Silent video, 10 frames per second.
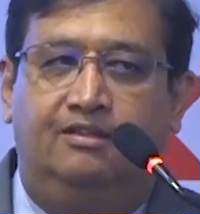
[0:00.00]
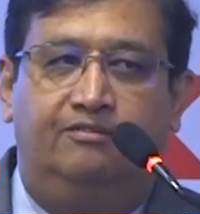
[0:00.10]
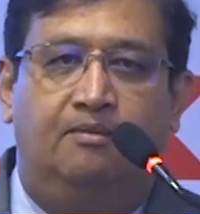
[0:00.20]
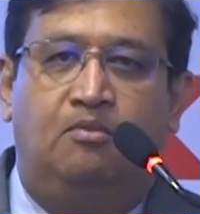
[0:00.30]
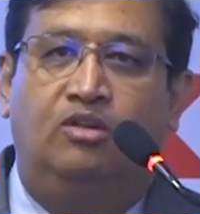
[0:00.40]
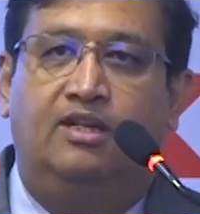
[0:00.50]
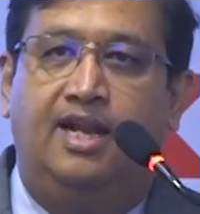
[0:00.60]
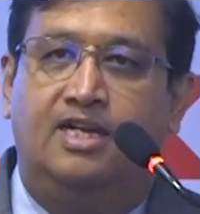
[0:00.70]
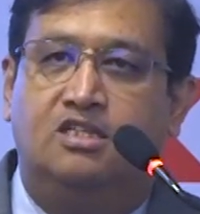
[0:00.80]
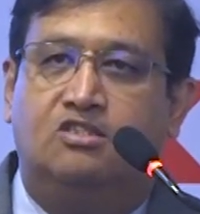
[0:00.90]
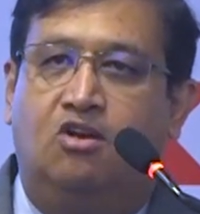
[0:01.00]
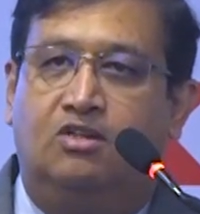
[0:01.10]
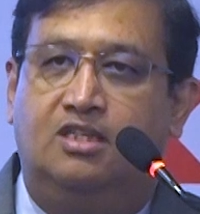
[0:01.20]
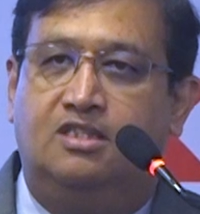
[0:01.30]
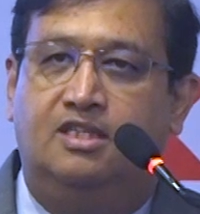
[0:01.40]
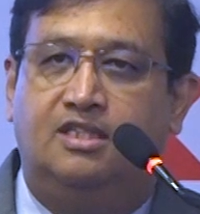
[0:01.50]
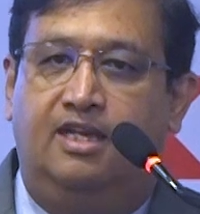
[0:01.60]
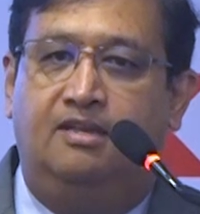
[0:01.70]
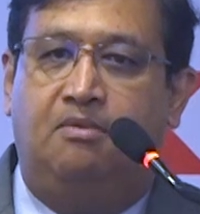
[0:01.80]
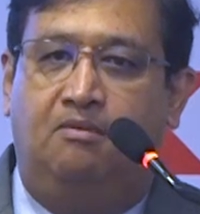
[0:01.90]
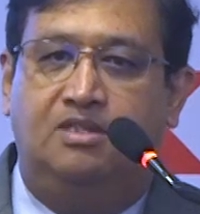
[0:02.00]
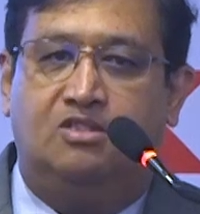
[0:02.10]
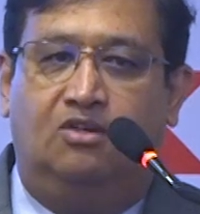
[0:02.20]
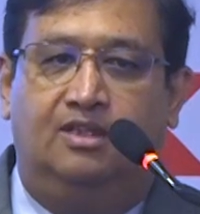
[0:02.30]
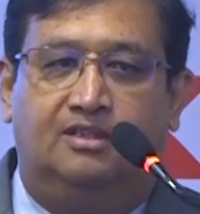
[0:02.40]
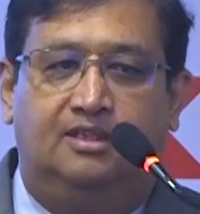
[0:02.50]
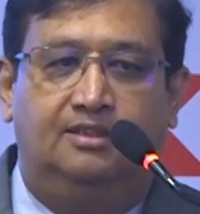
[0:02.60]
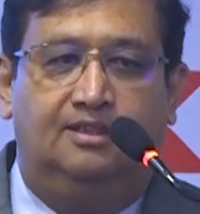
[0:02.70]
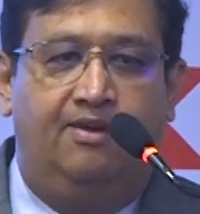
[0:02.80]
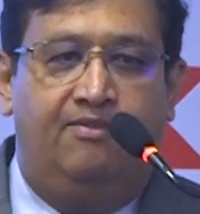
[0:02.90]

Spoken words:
We have both the National Stock Exchange and the Bombay Stock Exchange.